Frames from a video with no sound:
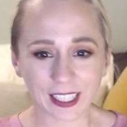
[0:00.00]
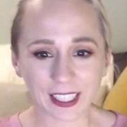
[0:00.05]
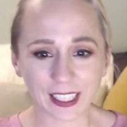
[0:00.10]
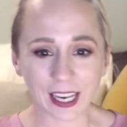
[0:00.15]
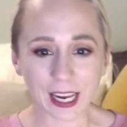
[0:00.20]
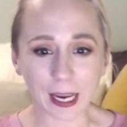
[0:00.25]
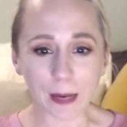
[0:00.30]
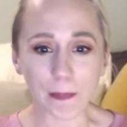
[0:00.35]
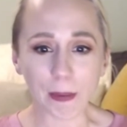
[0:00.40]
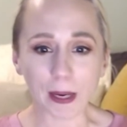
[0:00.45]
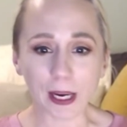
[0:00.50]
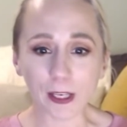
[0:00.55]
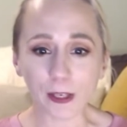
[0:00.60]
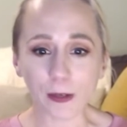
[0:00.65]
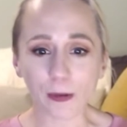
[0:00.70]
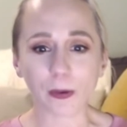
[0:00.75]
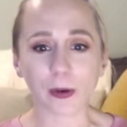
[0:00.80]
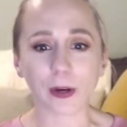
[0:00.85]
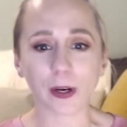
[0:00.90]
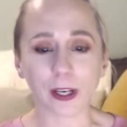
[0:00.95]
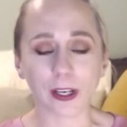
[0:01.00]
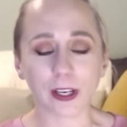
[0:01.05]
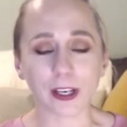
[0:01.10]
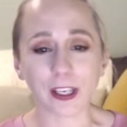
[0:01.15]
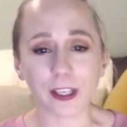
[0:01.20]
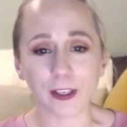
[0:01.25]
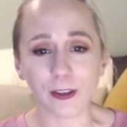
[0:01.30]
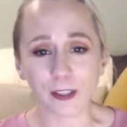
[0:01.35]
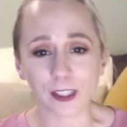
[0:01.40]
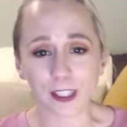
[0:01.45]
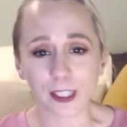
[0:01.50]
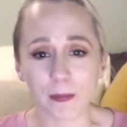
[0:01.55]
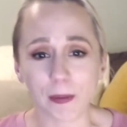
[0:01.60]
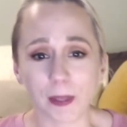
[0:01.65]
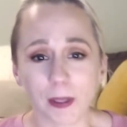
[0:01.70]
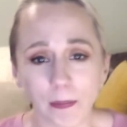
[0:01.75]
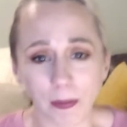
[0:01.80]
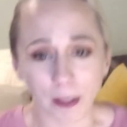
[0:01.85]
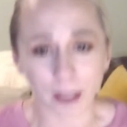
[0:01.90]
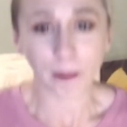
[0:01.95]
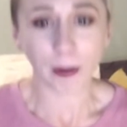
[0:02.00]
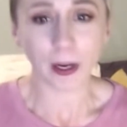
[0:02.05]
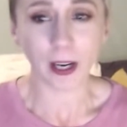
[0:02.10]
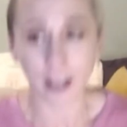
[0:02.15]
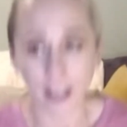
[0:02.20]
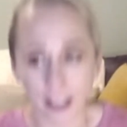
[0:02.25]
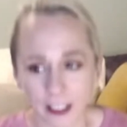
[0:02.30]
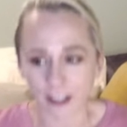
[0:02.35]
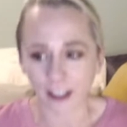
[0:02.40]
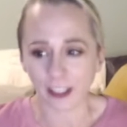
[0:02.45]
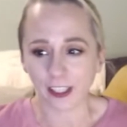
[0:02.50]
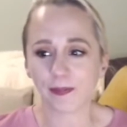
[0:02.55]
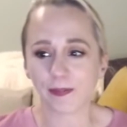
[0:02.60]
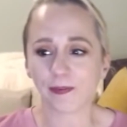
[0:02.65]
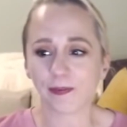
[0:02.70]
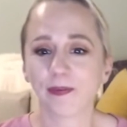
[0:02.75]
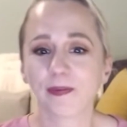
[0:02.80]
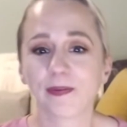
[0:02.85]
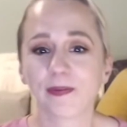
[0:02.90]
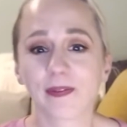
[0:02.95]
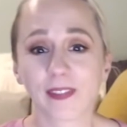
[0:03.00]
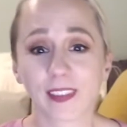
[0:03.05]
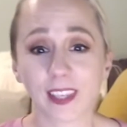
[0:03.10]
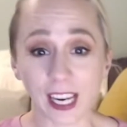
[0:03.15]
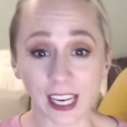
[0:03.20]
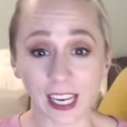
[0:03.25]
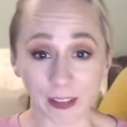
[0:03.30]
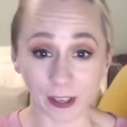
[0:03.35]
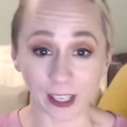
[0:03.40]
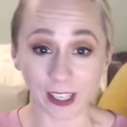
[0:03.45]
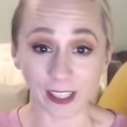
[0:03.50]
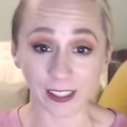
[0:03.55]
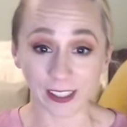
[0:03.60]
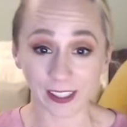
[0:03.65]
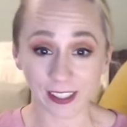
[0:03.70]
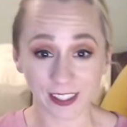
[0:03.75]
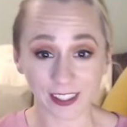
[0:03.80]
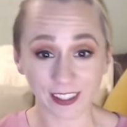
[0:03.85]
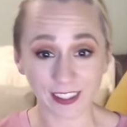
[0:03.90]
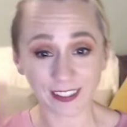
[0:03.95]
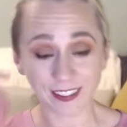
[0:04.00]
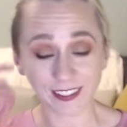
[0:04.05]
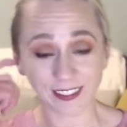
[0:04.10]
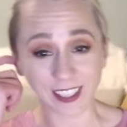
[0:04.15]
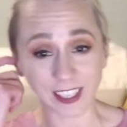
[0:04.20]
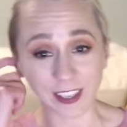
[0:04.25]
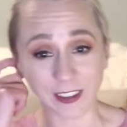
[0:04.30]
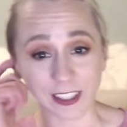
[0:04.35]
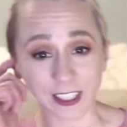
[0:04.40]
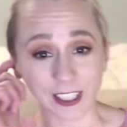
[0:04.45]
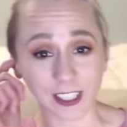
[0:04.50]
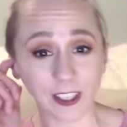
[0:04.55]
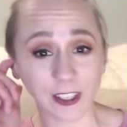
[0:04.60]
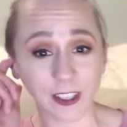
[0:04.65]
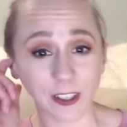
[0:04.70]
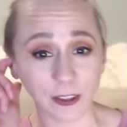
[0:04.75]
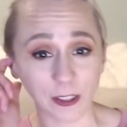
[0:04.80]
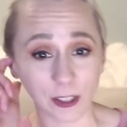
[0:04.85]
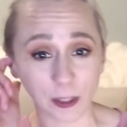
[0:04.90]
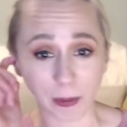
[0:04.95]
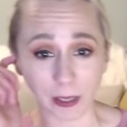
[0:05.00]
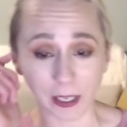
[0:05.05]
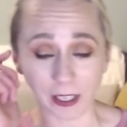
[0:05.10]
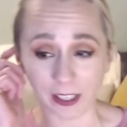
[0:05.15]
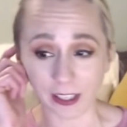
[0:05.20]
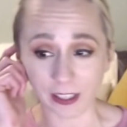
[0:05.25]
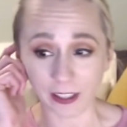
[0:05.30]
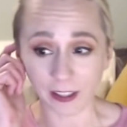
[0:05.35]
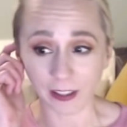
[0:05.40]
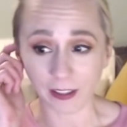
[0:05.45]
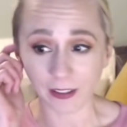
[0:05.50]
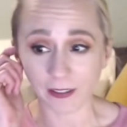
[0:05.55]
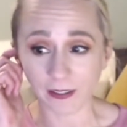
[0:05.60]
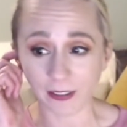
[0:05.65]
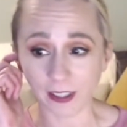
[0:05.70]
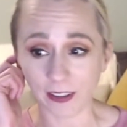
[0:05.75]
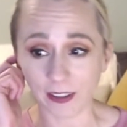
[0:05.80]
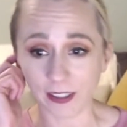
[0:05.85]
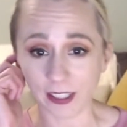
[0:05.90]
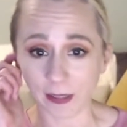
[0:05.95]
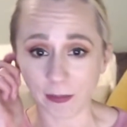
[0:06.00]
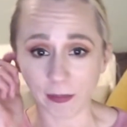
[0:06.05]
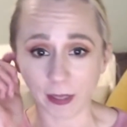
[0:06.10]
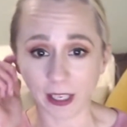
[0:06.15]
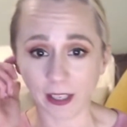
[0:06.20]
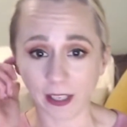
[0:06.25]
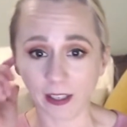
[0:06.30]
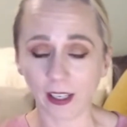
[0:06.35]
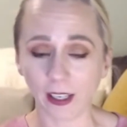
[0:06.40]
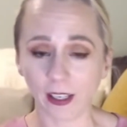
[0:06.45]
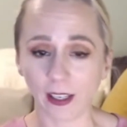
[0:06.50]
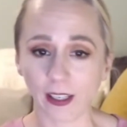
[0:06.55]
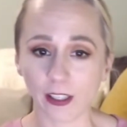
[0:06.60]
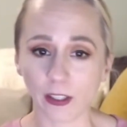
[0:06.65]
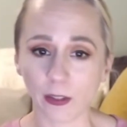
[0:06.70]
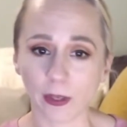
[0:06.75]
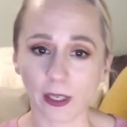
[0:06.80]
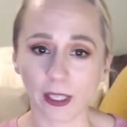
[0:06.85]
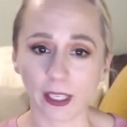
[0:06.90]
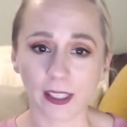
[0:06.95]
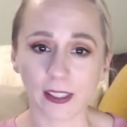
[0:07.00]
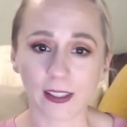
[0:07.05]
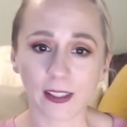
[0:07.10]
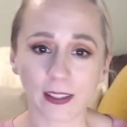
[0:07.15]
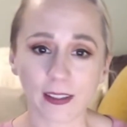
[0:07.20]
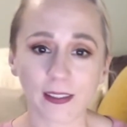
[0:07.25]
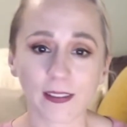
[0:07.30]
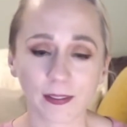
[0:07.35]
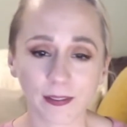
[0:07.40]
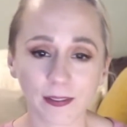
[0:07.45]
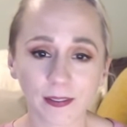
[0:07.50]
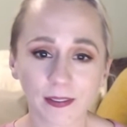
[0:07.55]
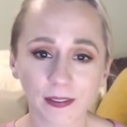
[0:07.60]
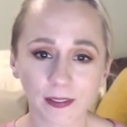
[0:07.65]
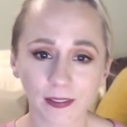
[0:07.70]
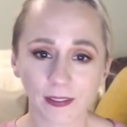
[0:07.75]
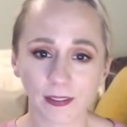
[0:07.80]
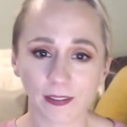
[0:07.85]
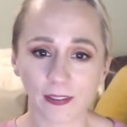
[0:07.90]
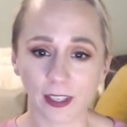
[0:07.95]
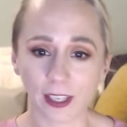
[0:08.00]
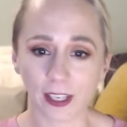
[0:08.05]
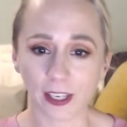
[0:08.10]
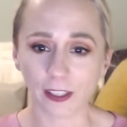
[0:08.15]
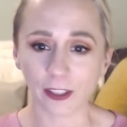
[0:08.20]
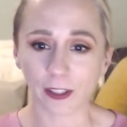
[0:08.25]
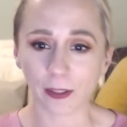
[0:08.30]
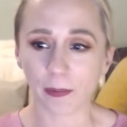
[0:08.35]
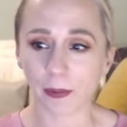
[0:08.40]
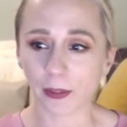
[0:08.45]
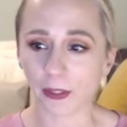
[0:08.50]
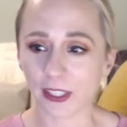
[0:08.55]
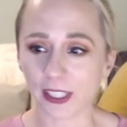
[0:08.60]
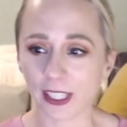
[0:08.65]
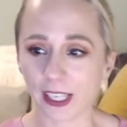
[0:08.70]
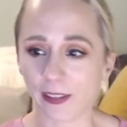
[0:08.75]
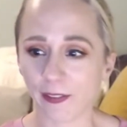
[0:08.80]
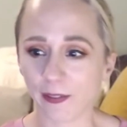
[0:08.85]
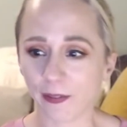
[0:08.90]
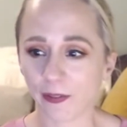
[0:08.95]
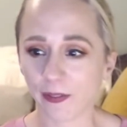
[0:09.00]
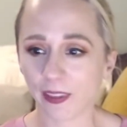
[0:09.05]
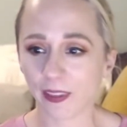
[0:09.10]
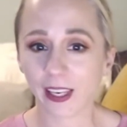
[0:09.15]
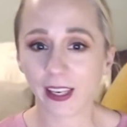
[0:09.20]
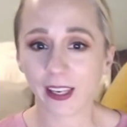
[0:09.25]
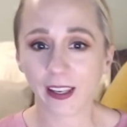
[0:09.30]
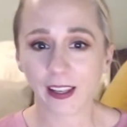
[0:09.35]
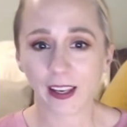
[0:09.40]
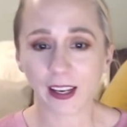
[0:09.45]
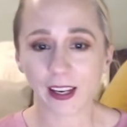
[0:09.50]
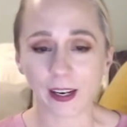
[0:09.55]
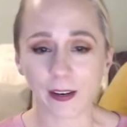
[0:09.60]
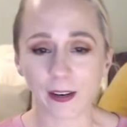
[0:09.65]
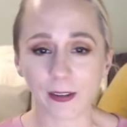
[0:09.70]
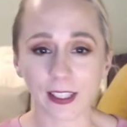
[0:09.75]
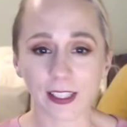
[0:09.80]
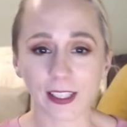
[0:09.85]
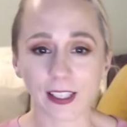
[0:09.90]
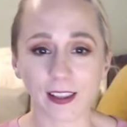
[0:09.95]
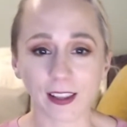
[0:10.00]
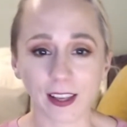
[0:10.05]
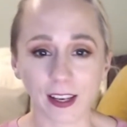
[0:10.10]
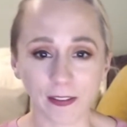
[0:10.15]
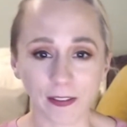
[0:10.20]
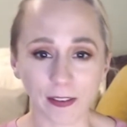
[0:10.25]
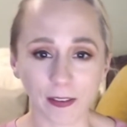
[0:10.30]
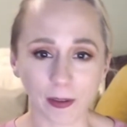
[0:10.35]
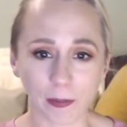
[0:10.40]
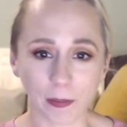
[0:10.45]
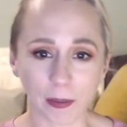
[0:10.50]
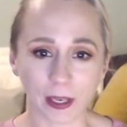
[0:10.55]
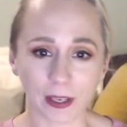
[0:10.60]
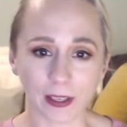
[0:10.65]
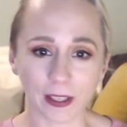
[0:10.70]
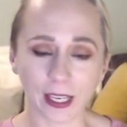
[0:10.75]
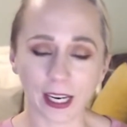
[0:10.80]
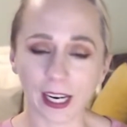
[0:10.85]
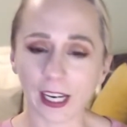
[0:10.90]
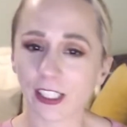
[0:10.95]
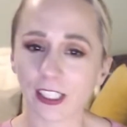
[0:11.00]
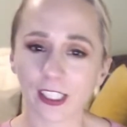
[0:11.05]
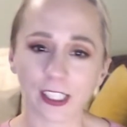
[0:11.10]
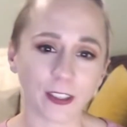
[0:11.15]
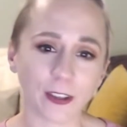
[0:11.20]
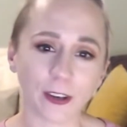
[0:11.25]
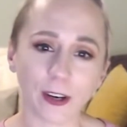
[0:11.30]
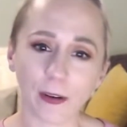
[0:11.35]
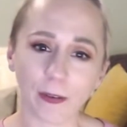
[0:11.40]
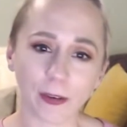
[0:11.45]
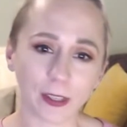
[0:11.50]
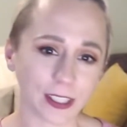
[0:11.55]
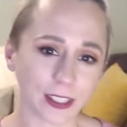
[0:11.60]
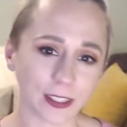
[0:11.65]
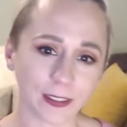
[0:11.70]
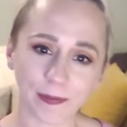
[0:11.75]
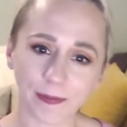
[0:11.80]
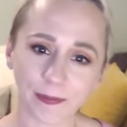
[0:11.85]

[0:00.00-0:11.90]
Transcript: I bet you were used to be a big party girl. I was a huge party girl when I was in my 20s. 100%. I was the life of the party. Actually, no, I wasn't.